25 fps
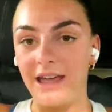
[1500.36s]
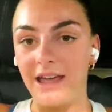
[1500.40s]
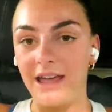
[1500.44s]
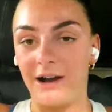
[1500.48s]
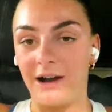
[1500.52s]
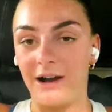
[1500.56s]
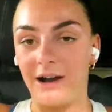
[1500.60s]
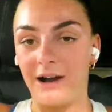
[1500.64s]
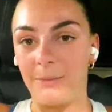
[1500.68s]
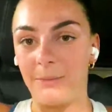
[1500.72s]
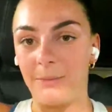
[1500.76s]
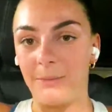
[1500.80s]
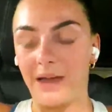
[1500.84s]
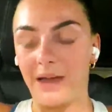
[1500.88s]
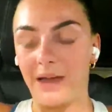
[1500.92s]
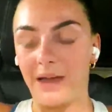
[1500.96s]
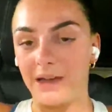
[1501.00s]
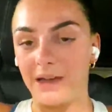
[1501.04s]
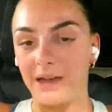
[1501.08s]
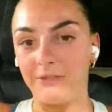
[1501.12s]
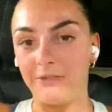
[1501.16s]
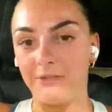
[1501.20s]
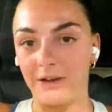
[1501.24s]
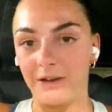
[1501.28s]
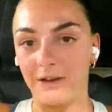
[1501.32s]

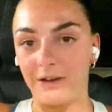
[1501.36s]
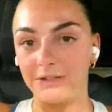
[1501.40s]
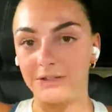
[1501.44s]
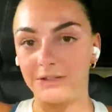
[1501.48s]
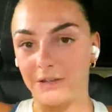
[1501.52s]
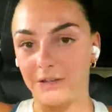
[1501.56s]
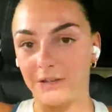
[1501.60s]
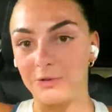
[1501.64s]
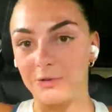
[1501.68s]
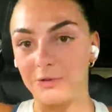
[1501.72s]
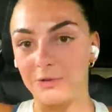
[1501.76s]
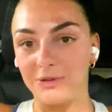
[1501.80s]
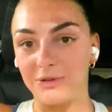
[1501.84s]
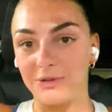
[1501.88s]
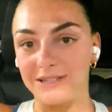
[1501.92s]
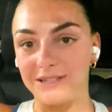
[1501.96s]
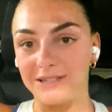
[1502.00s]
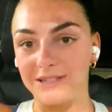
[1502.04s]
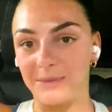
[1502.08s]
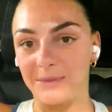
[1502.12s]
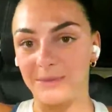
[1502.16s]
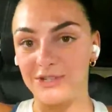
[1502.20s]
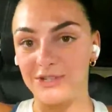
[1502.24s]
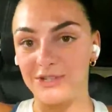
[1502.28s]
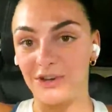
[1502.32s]
AFLW
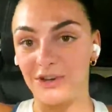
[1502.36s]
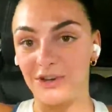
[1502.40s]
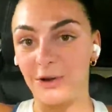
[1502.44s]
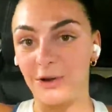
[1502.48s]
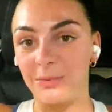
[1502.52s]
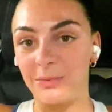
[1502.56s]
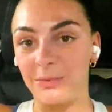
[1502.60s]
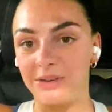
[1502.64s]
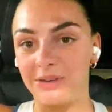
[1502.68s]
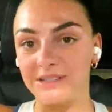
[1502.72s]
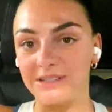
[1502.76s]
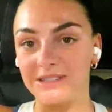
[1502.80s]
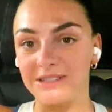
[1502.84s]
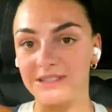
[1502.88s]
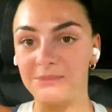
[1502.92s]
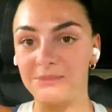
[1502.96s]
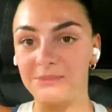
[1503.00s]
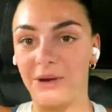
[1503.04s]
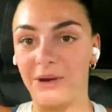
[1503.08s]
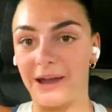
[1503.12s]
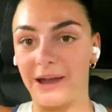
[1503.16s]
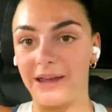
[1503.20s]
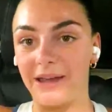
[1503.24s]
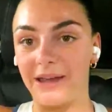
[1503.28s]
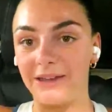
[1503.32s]
is my job and it's
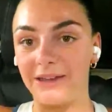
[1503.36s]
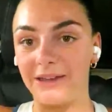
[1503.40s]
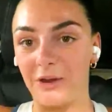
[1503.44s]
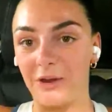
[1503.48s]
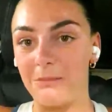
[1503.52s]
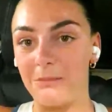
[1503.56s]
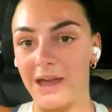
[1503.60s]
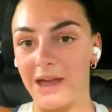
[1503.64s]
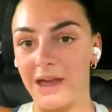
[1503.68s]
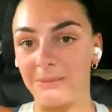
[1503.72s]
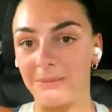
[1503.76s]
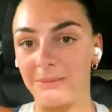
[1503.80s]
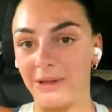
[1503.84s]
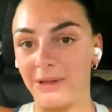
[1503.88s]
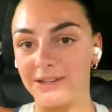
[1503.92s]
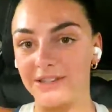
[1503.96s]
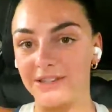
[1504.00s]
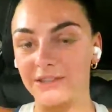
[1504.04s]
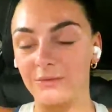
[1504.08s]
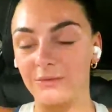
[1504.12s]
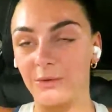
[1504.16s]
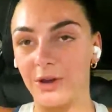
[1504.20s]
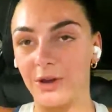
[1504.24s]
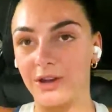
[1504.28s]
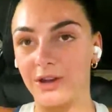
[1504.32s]
my main
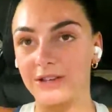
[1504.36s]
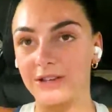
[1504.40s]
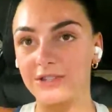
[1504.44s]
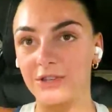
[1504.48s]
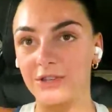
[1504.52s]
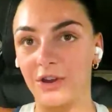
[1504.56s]
place of work.